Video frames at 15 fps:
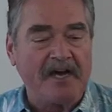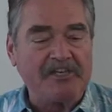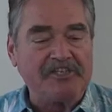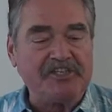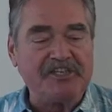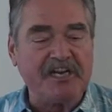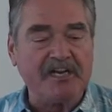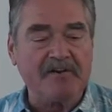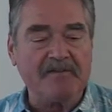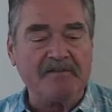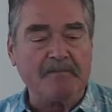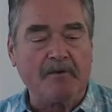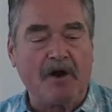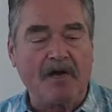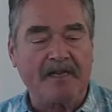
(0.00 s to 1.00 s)
A share of
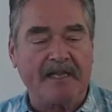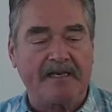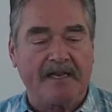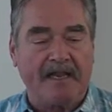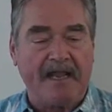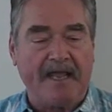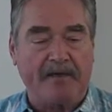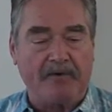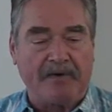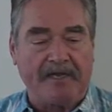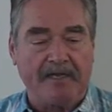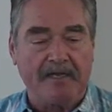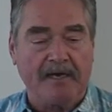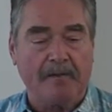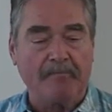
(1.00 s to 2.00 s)
the market
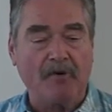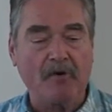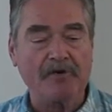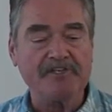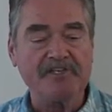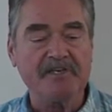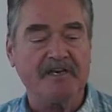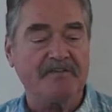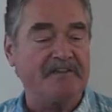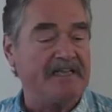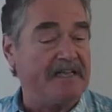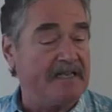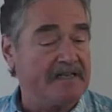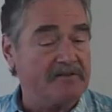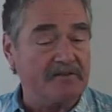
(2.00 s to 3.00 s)
equity, a portion of
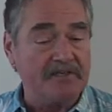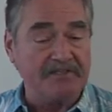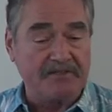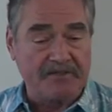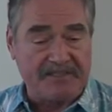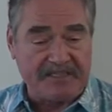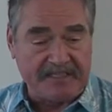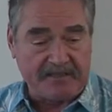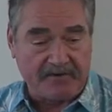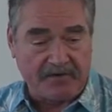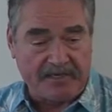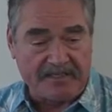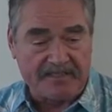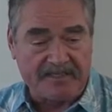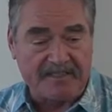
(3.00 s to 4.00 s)
the increase or
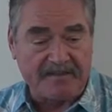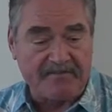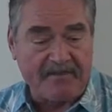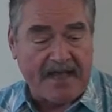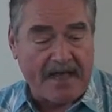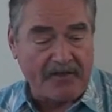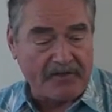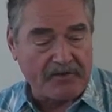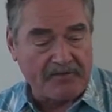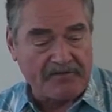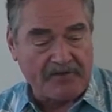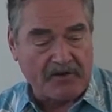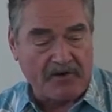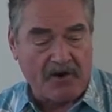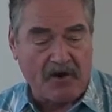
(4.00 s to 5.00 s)
decrease in the value
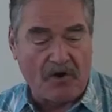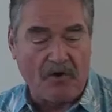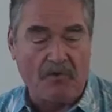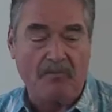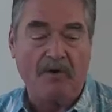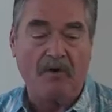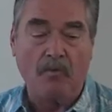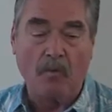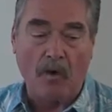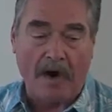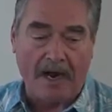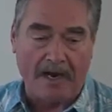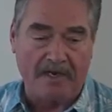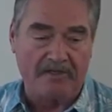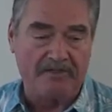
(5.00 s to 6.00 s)
of your home
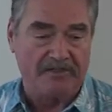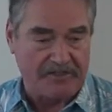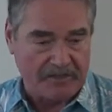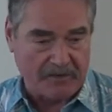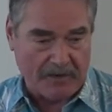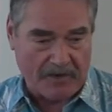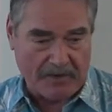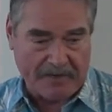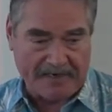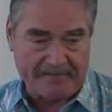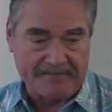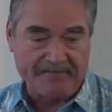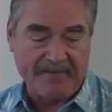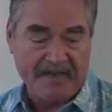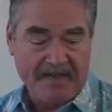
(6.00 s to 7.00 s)
while you own it.
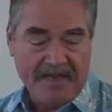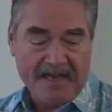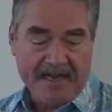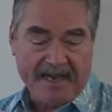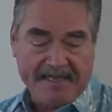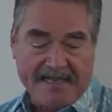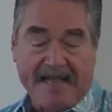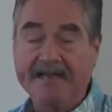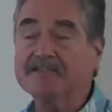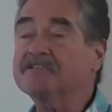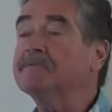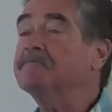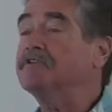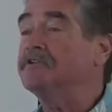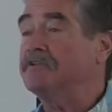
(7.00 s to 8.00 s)
And that is
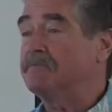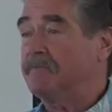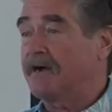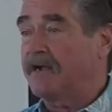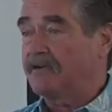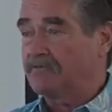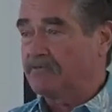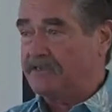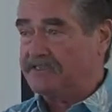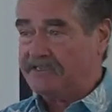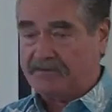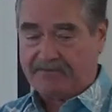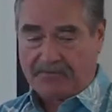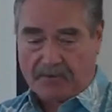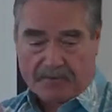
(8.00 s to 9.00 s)
computed by a
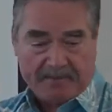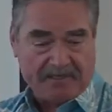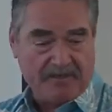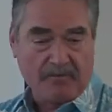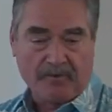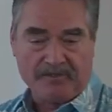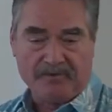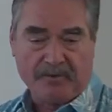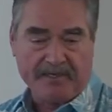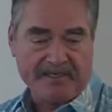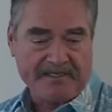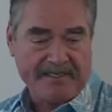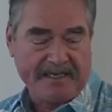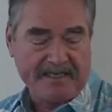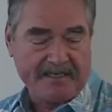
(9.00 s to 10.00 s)
resale formula, which we're going
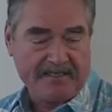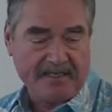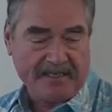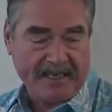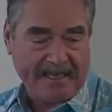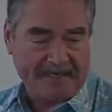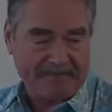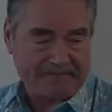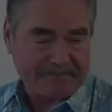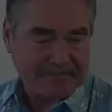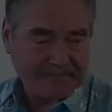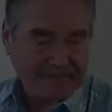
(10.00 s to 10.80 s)
to take a look at.